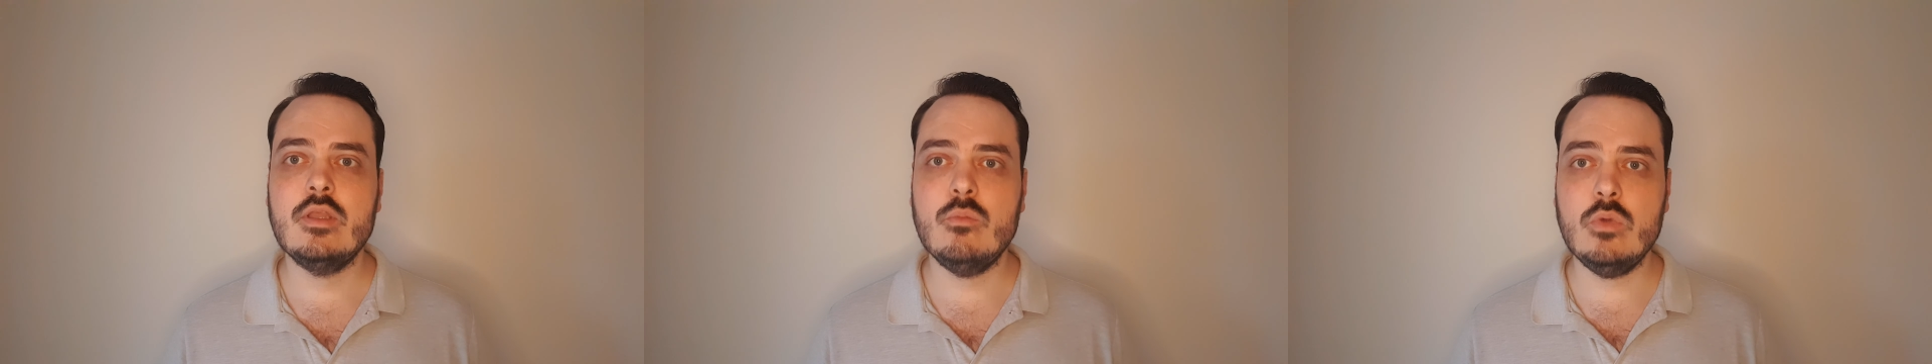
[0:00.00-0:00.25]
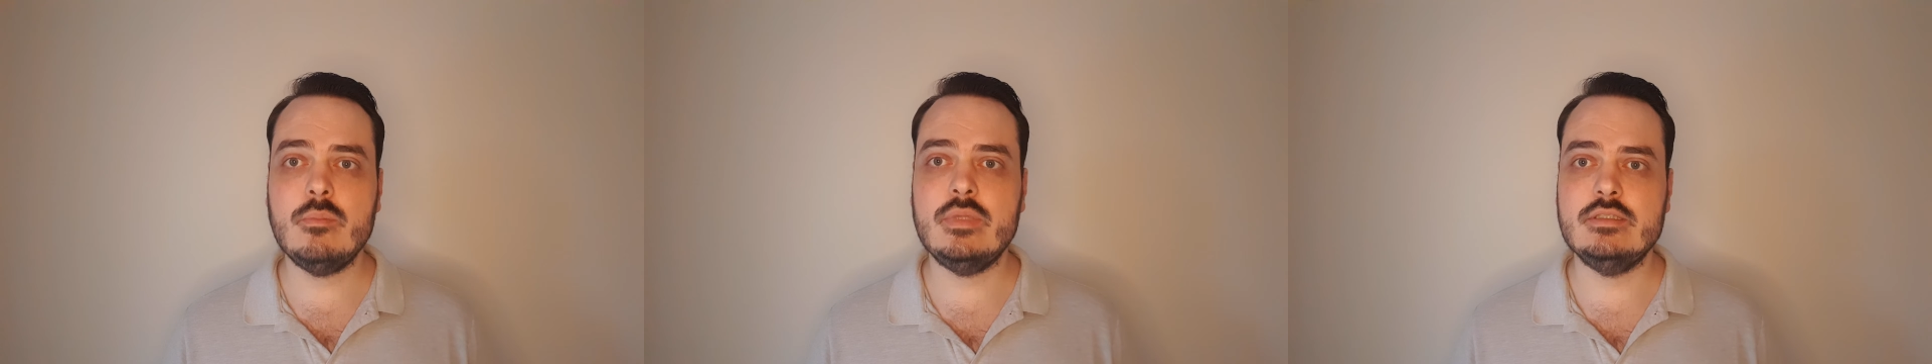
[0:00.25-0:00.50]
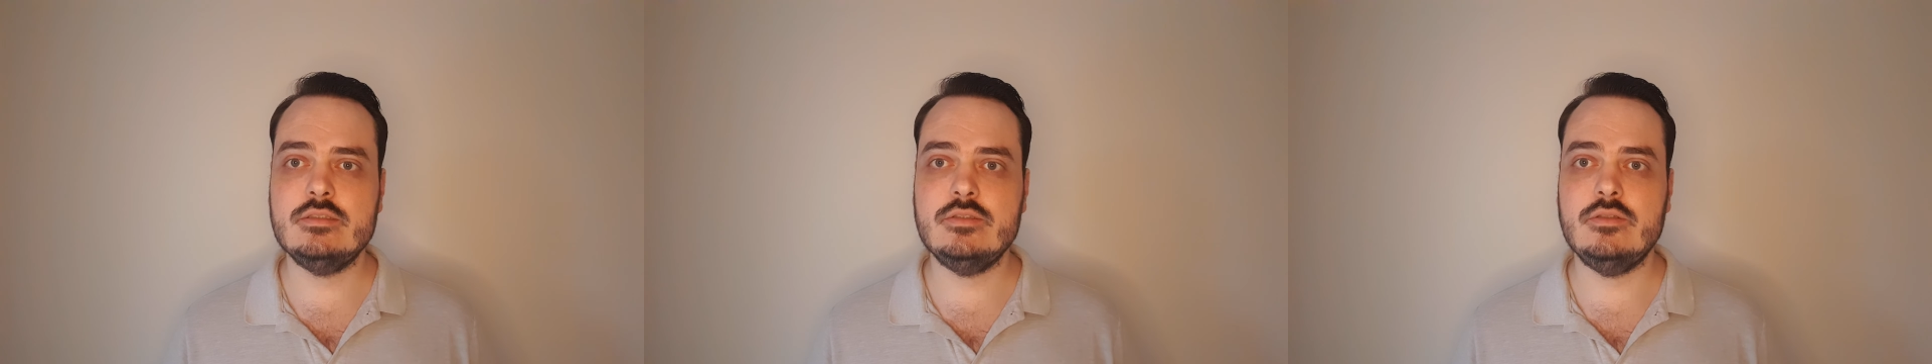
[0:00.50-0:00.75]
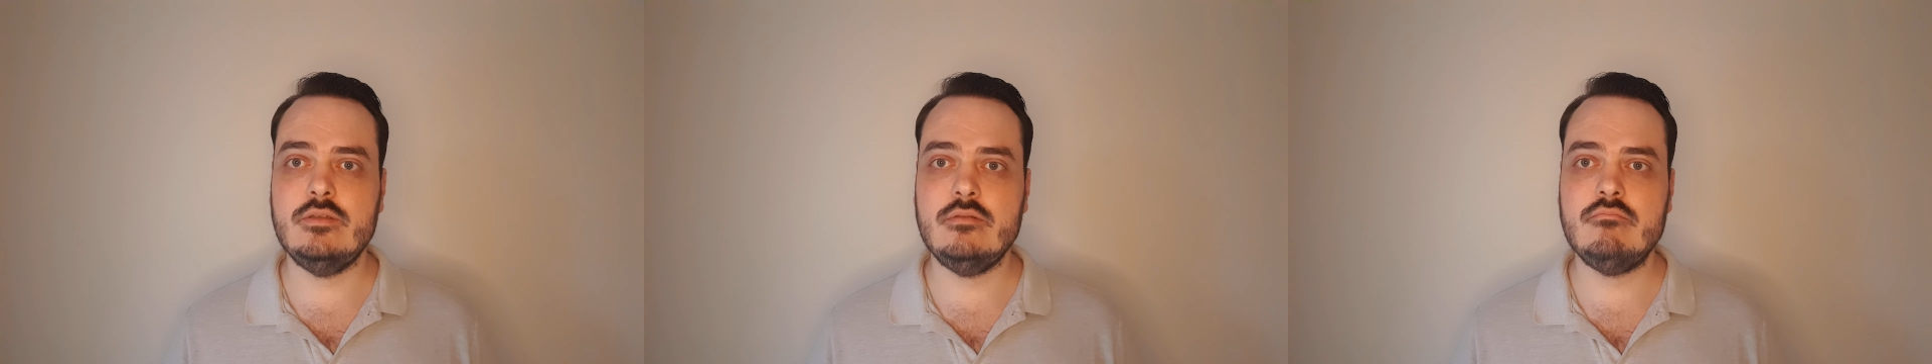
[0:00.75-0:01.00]
Women
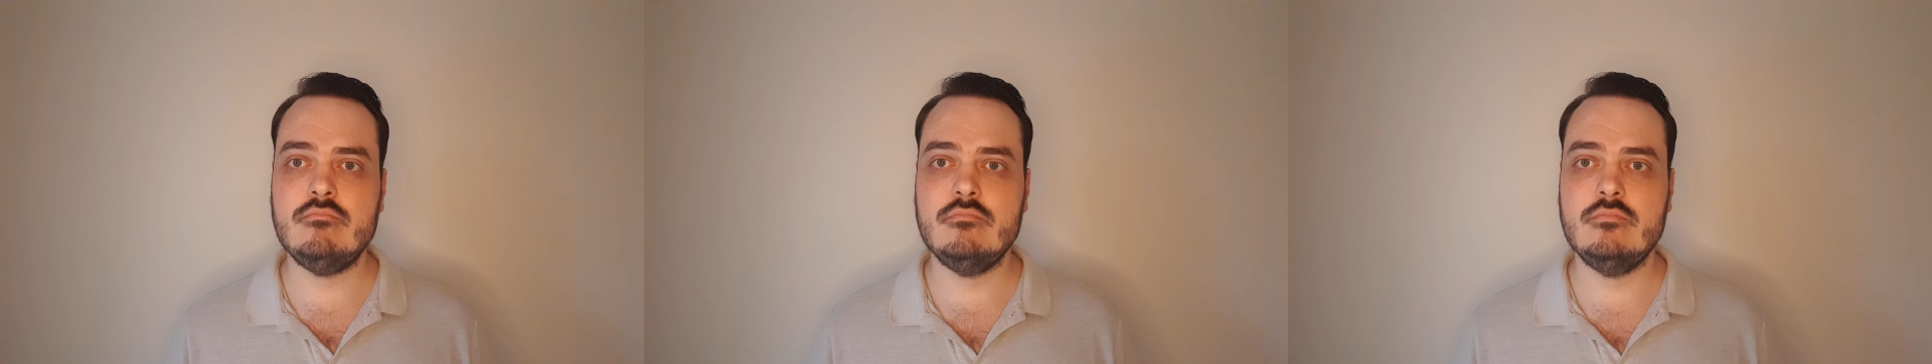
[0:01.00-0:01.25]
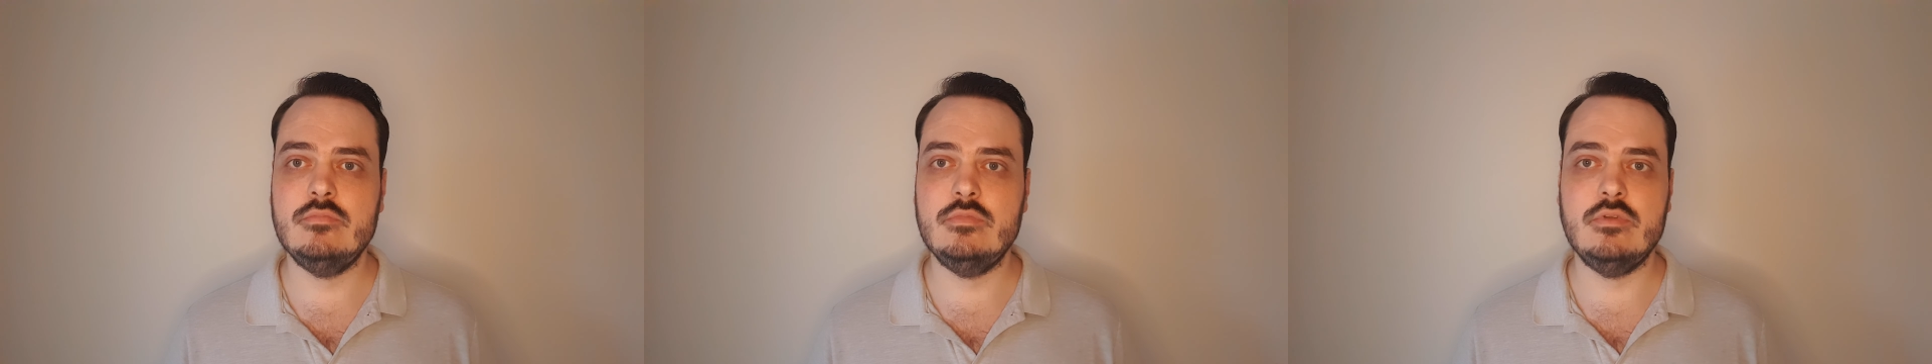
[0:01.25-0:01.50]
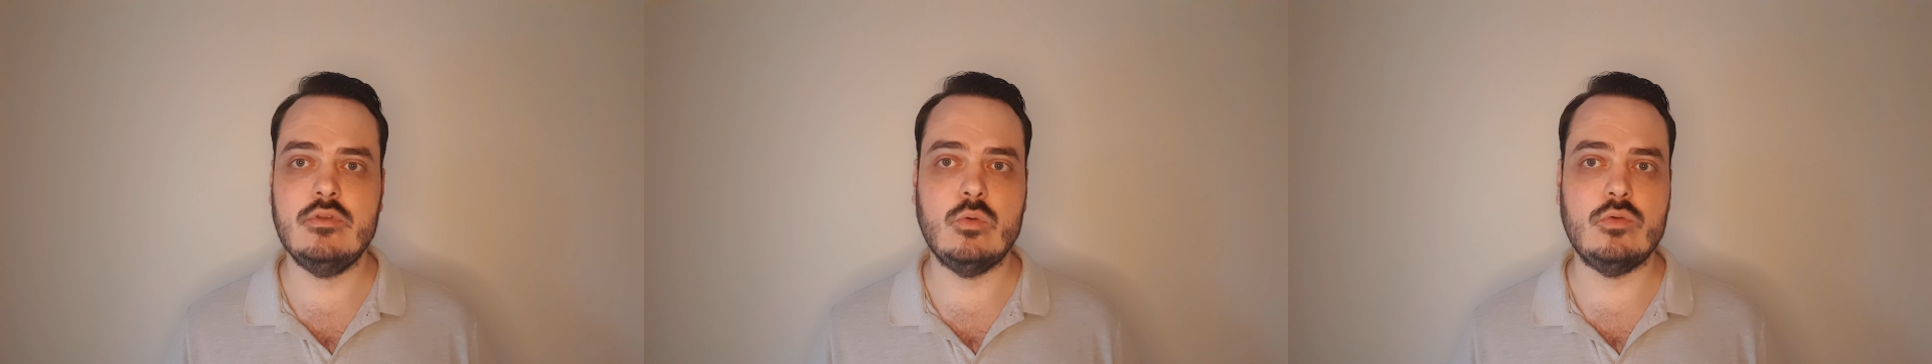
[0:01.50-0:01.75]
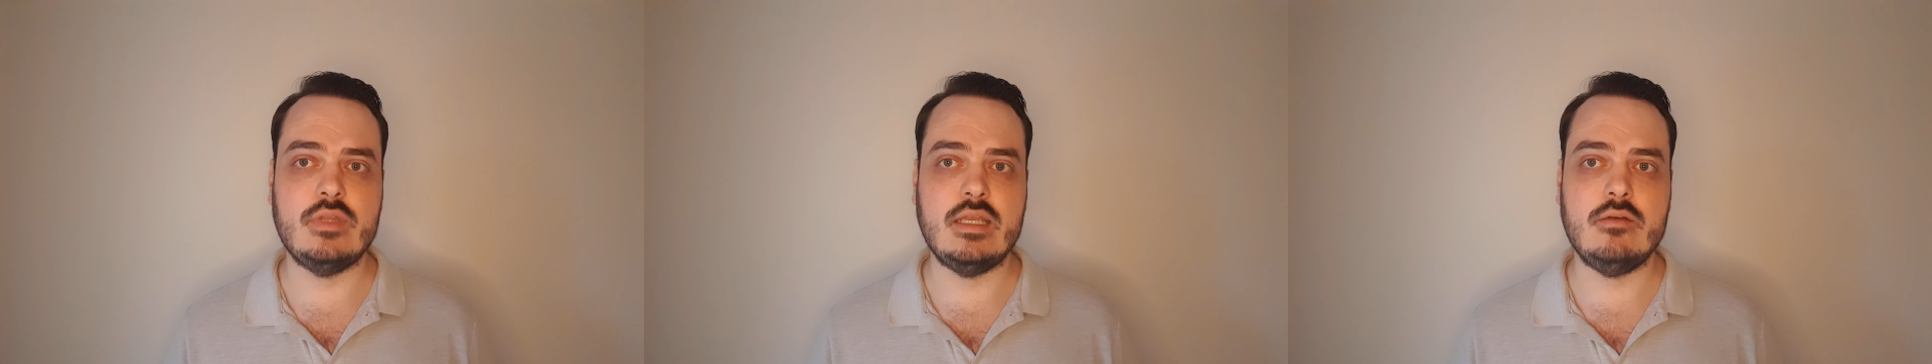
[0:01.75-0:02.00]
soon
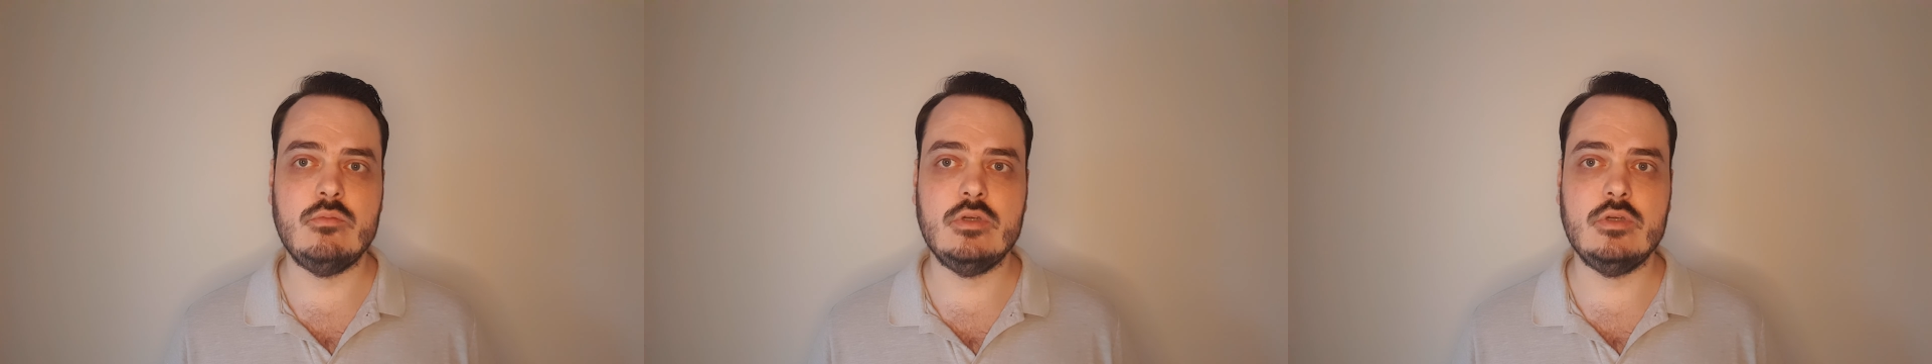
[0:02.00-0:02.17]
thought that it